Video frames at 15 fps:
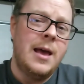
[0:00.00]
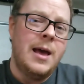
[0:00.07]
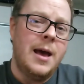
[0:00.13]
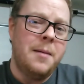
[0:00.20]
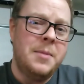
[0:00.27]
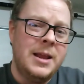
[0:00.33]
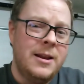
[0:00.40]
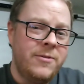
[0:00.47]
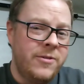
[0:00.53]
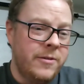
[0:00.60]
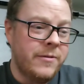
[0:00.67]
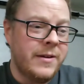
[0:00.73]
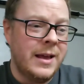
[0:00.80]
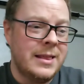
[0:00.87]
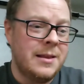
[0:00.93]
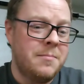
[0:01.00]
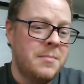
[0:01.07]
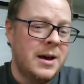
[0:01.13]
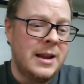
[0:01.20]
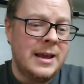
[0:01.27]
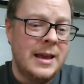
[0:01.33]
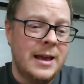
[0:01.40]
I mean, if you've got the
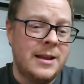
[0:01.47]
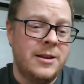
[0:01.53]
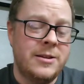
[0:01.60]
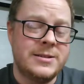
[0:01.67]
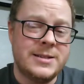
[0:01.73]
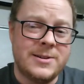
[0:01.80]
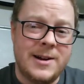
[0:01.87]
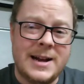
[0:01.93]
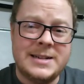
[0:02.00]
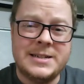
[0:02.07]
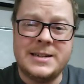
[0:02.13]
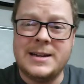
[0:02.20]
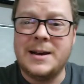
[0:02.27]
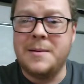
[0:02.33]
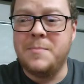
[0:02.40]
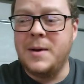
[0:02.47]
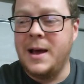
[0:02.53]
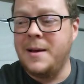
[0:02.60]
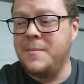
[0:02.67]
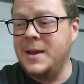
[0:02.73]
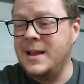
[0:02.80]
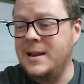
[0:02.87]
money and you scratch it up, I
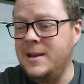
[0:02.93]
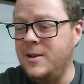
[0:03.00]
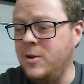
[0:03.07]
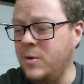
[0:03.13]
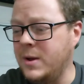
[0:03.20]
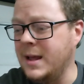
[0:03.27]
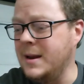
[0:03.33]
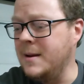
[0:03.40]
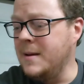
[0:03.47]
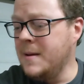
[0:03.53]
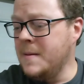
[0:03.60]
mean, you can,